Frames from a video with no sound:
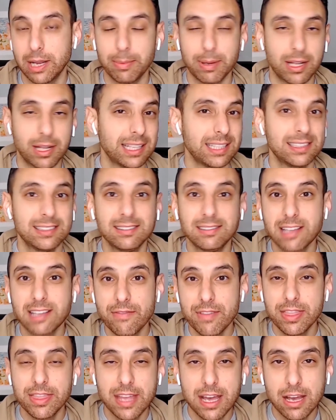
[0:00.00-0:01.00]
About like
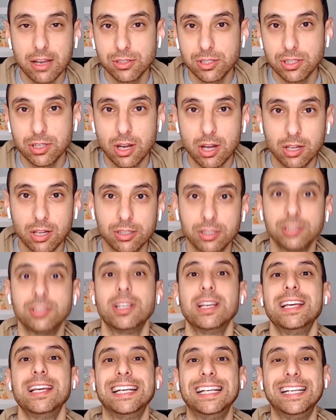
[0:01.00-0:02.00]
$7,000
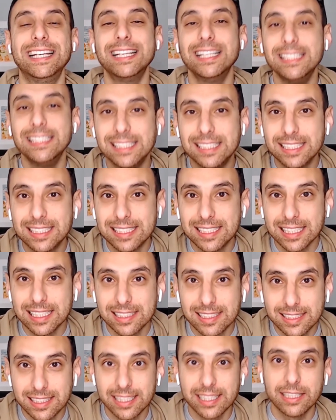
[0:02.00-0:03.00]

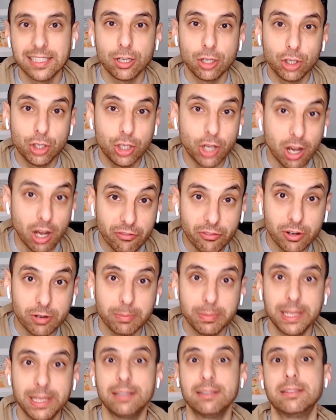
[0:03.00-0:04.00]
consistent
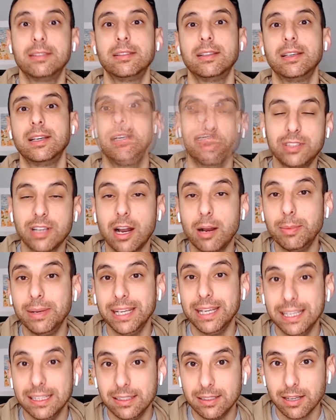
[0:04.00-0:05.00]
government
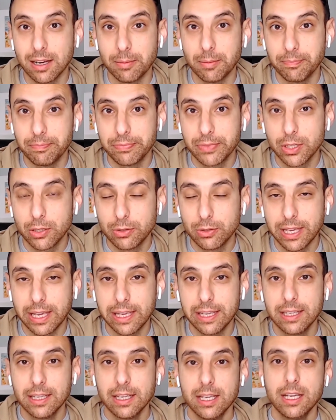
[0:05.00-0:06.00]
retirement income.
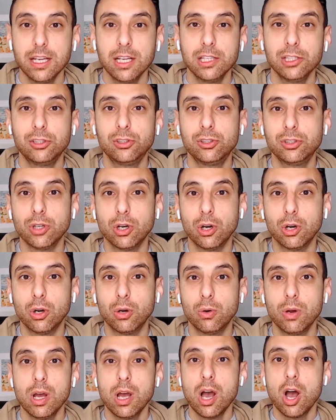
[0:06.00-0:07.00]
Okay.
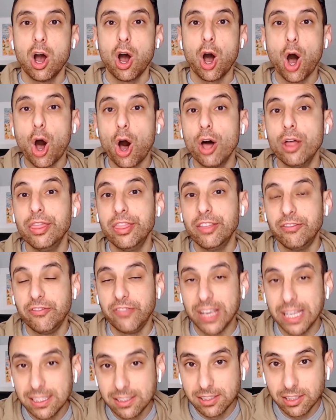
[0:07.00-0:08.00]
So on the
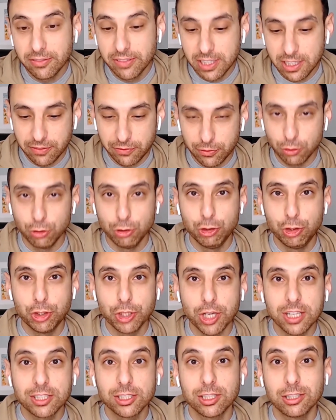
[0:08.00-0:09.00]
face of it, if you
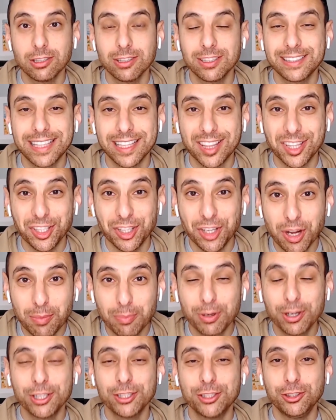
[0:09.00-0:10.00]
just looked at the
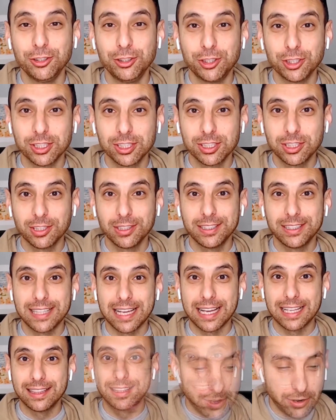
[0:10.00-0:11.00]
numbers, you just looked
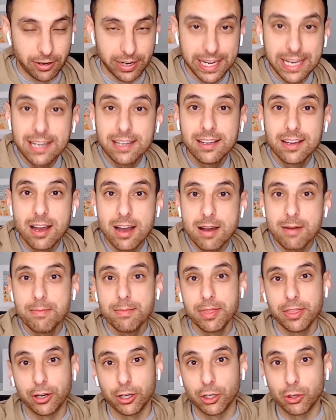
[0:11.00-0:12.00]
at their
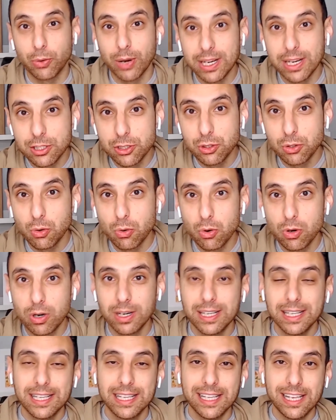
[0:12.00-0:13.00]
income, their credit
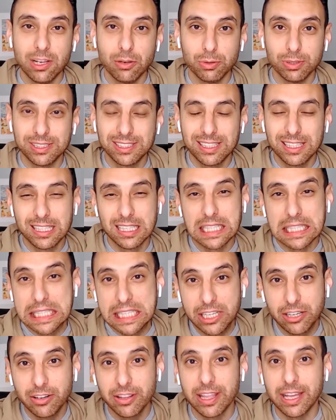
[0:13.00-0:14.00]
score, it was
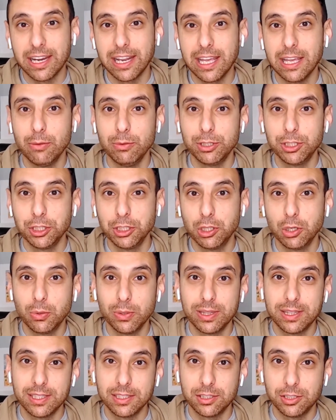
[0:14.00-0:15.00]
clear that, hey, we should go
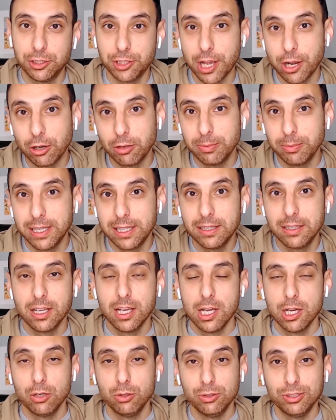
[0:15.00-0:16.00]
with this gentleman
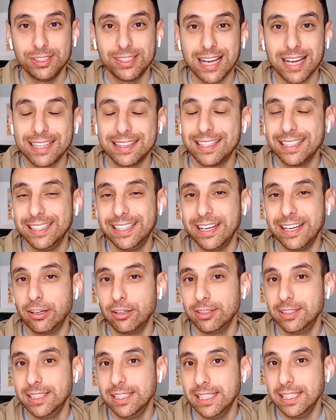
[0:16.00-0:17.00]
who's got the
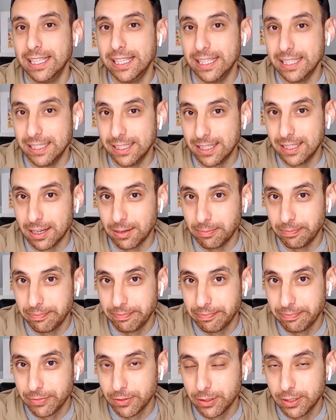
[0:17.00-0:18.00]
guaranteed income.
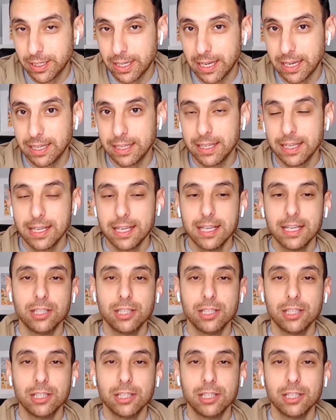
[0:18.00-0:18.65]
Okay.